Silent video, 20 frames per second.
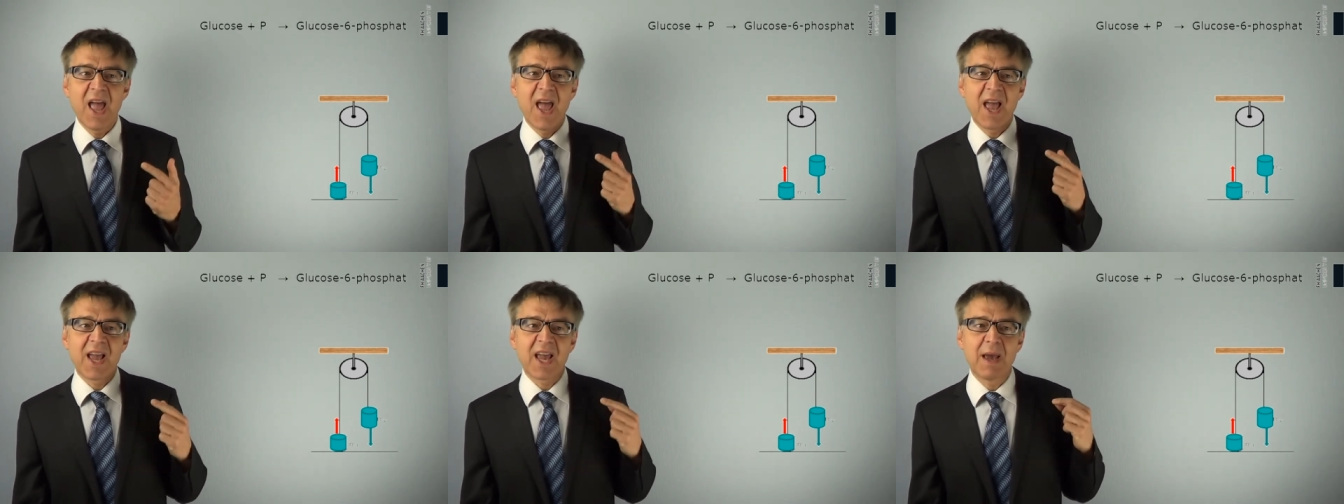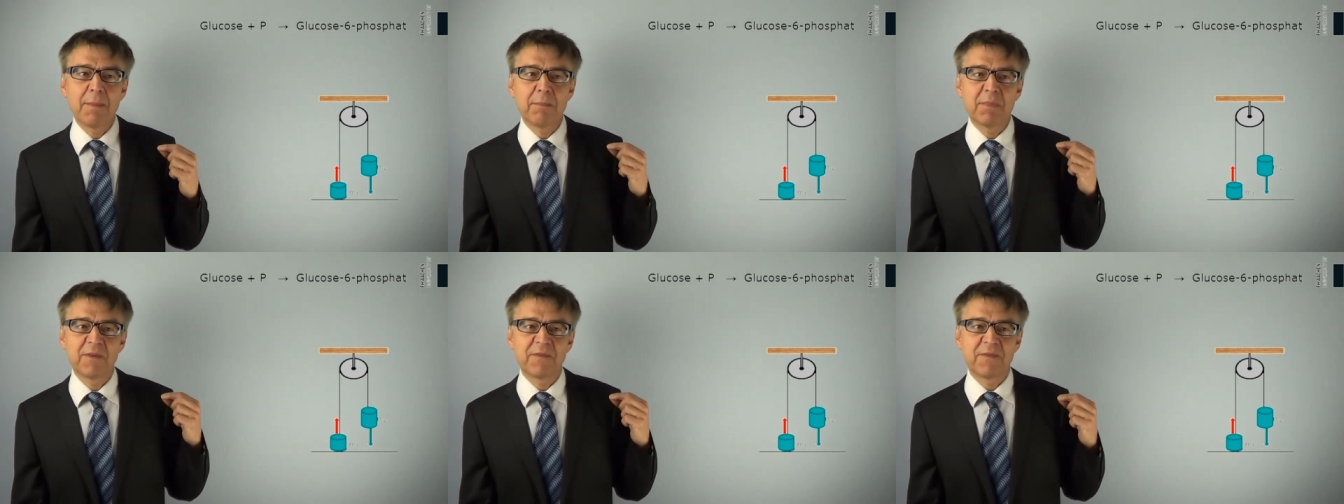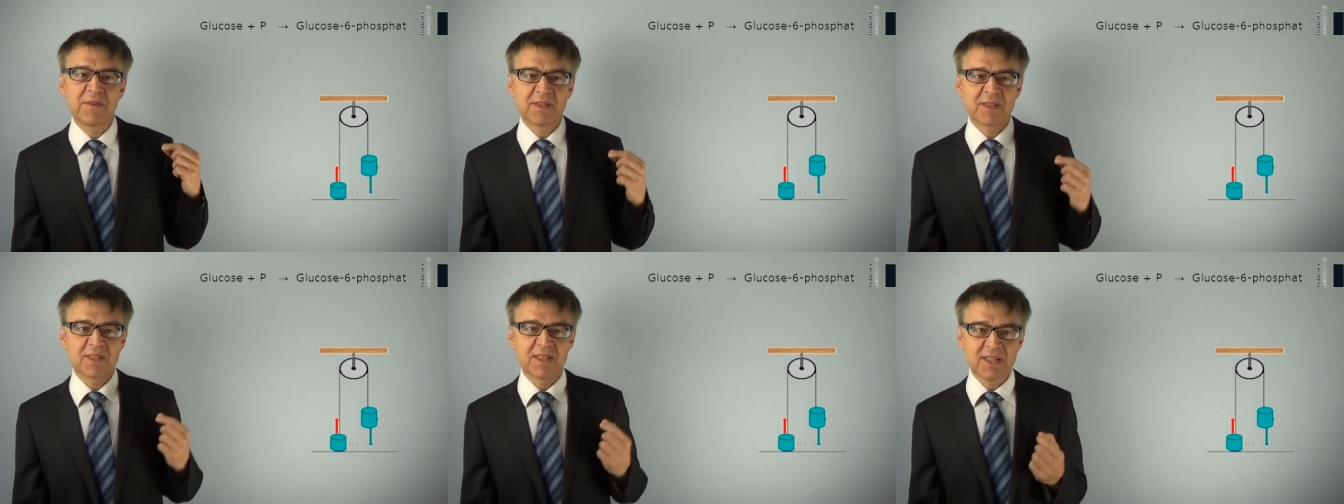can be
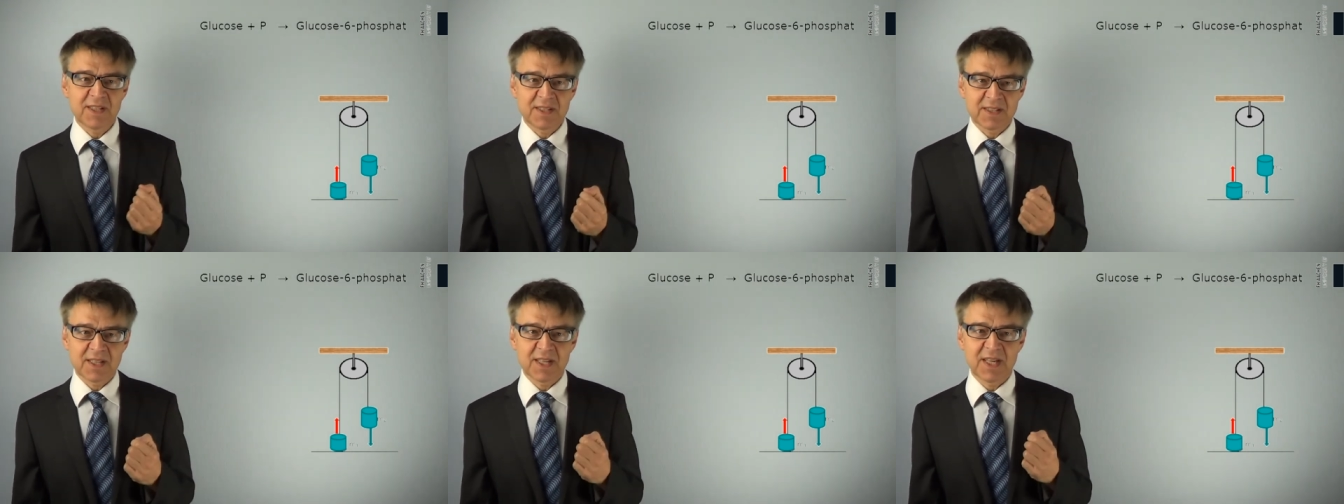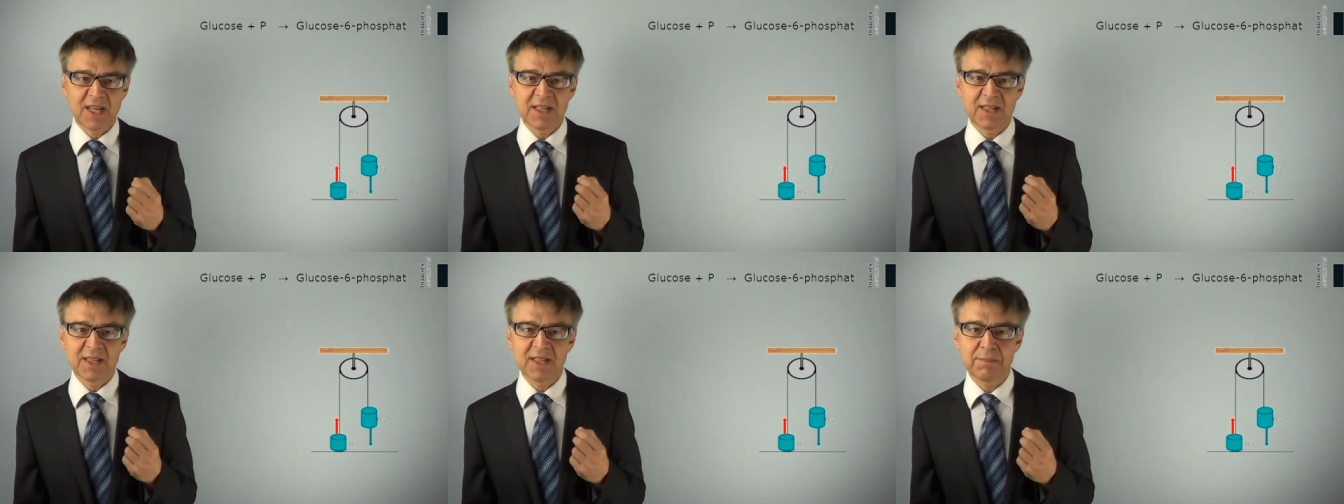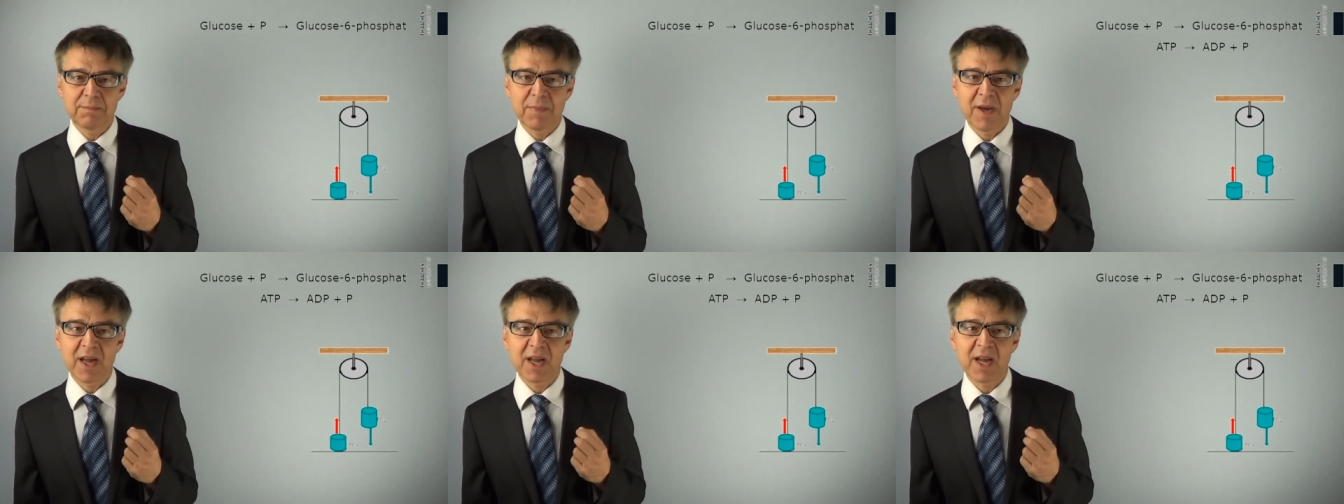
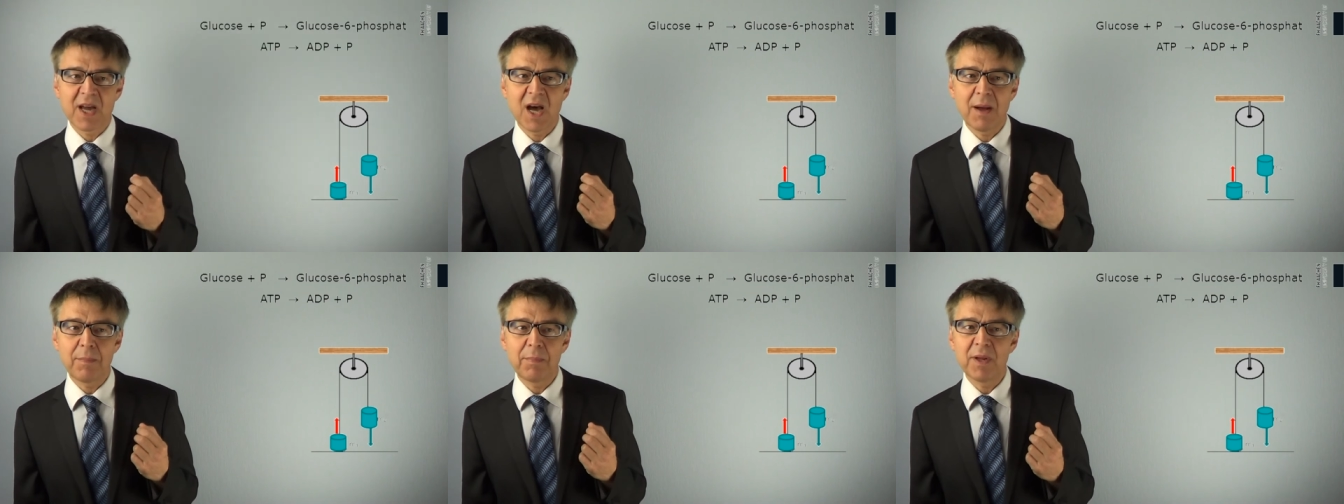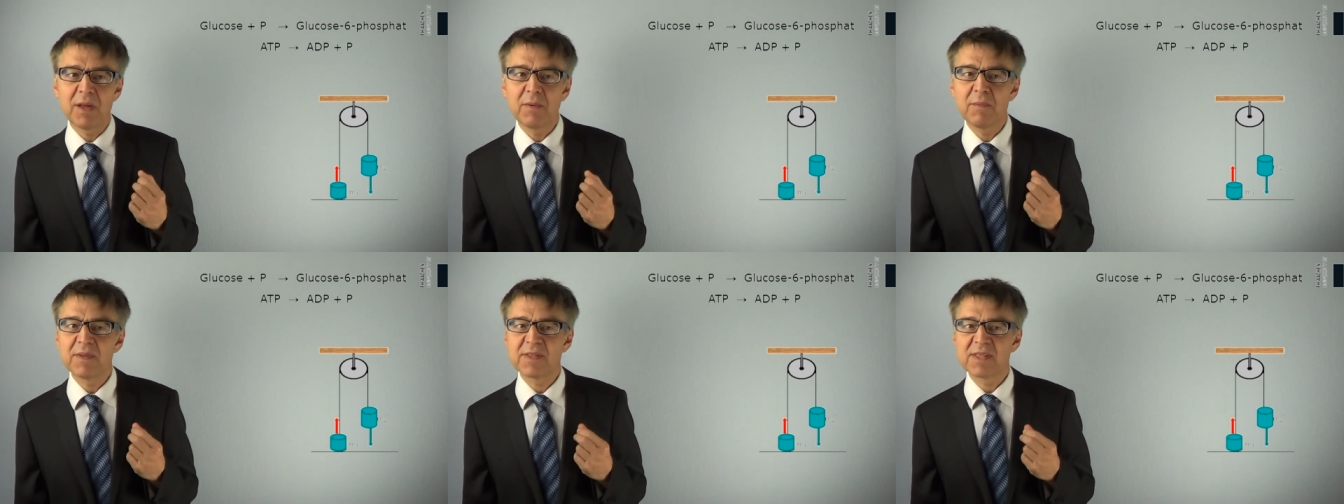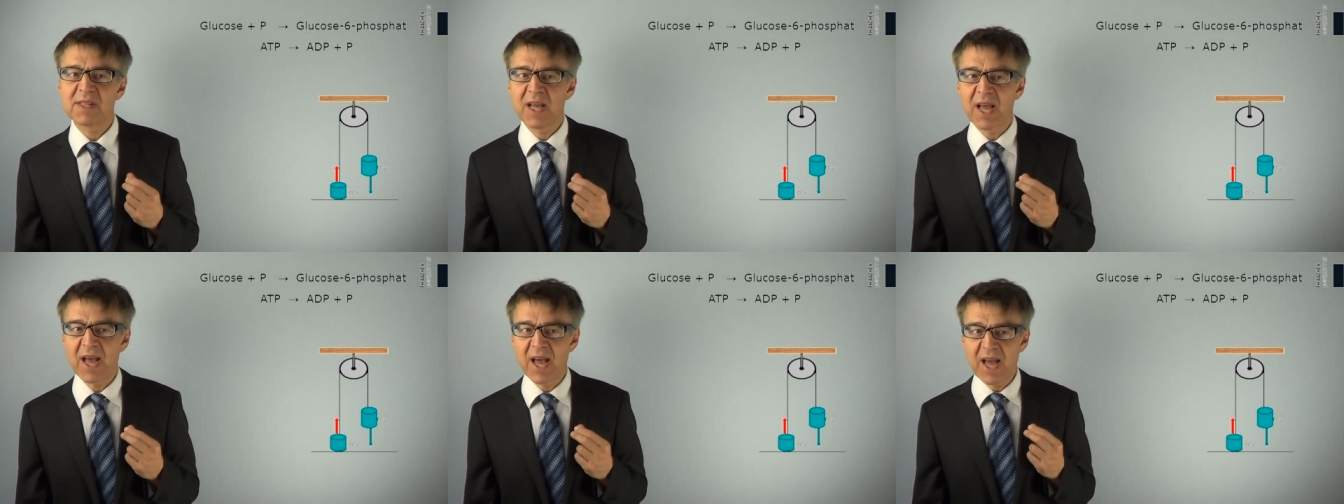facilitated by coupling with
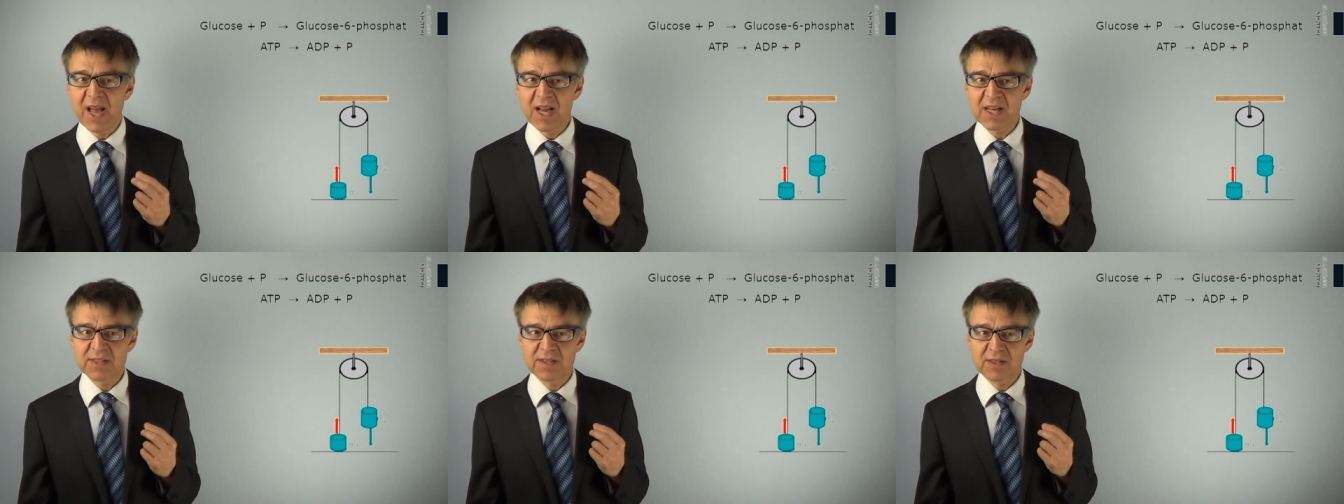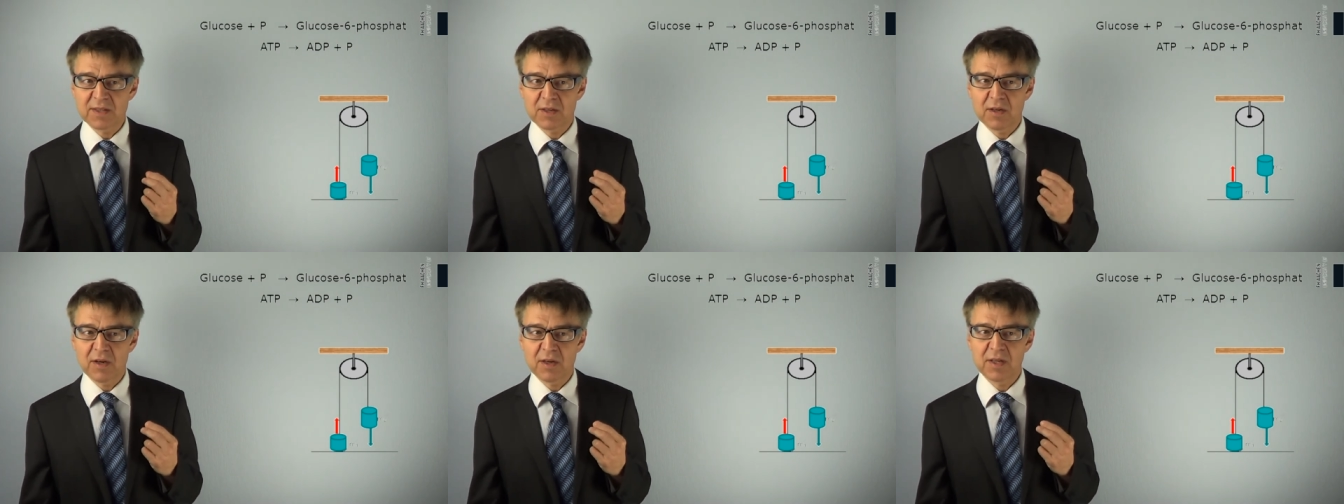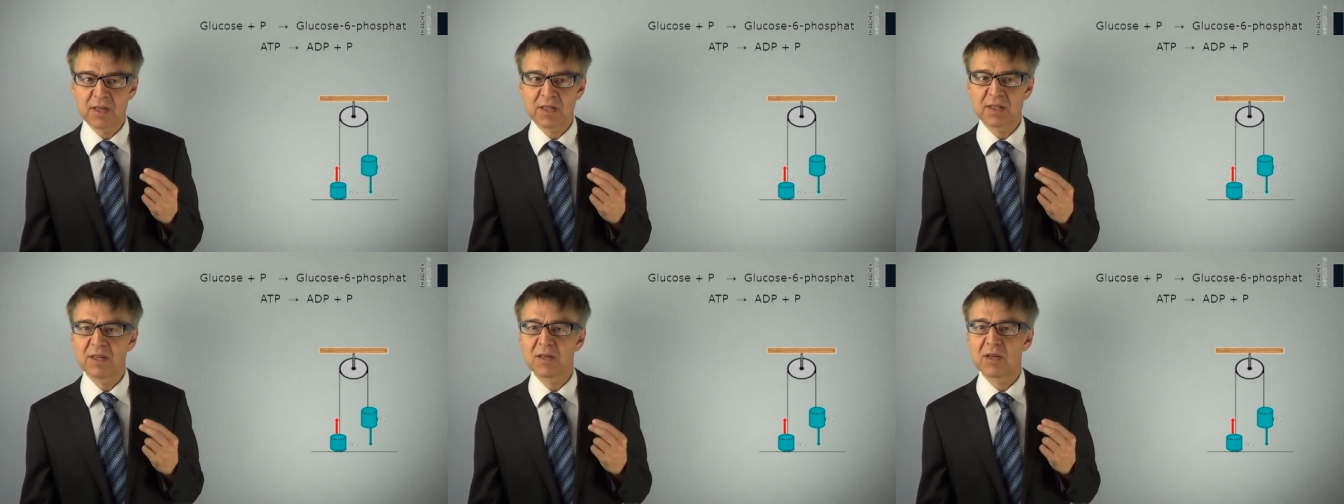the
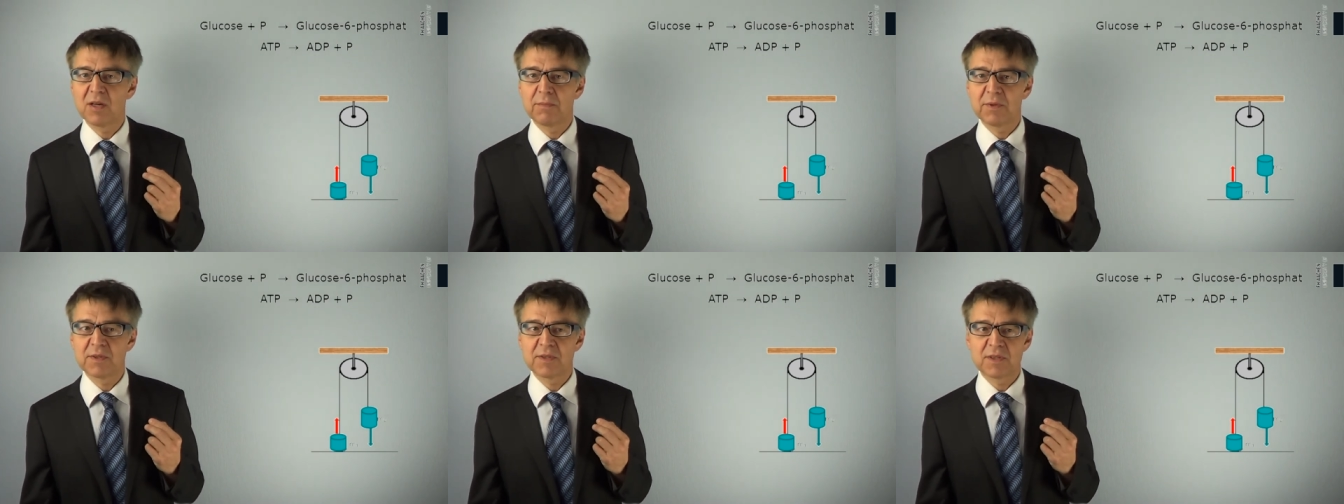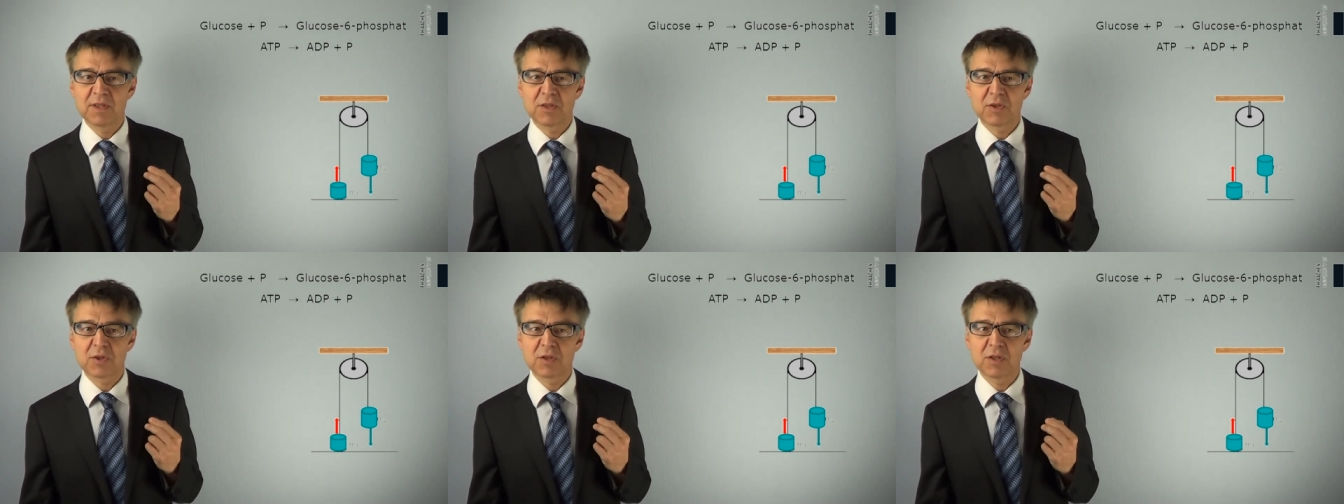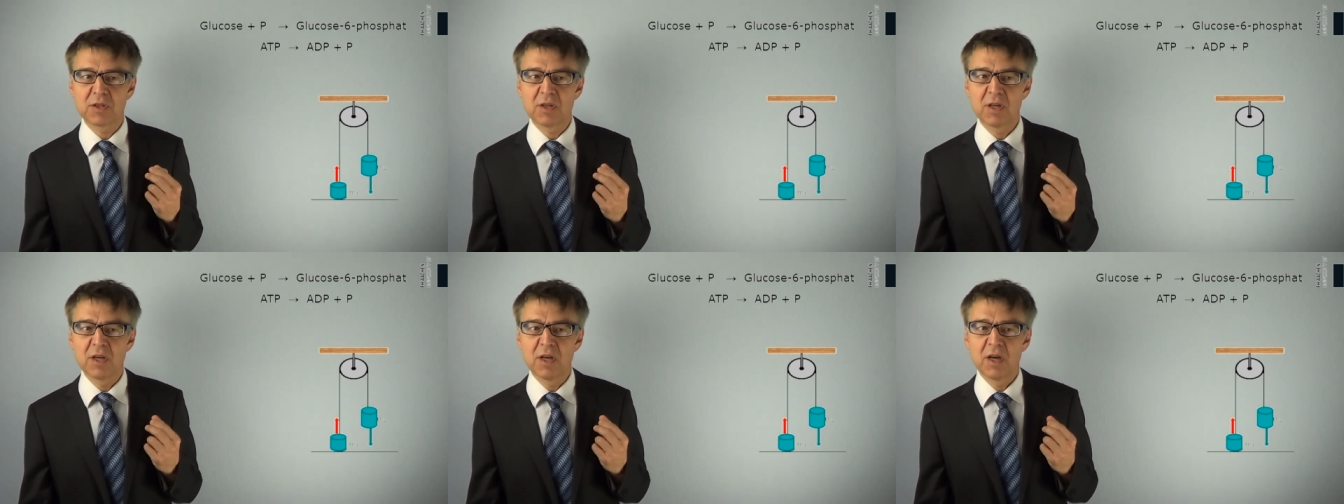exergonic
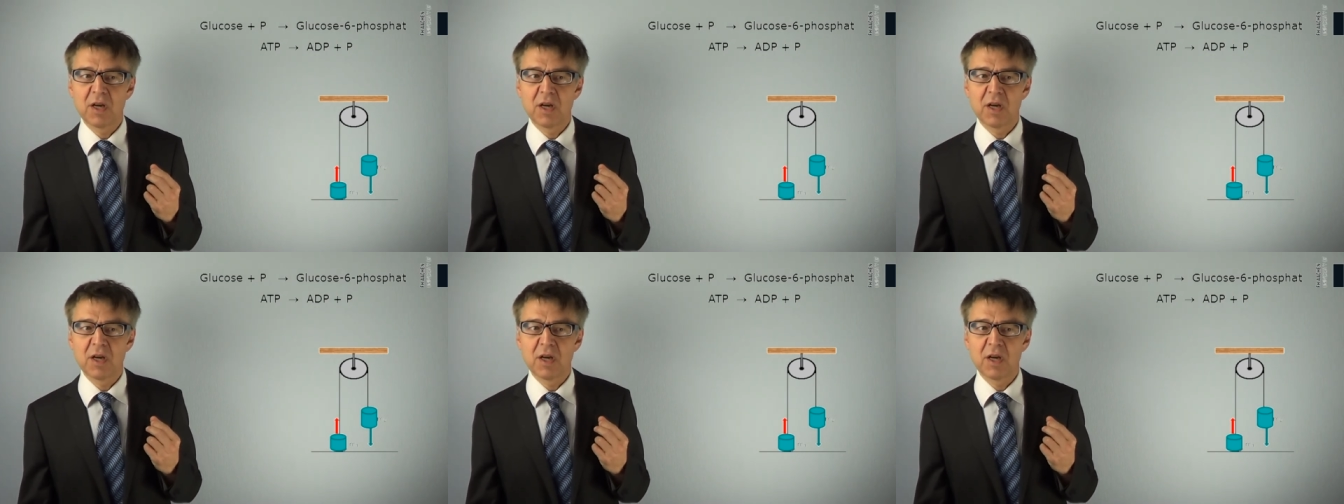decomposition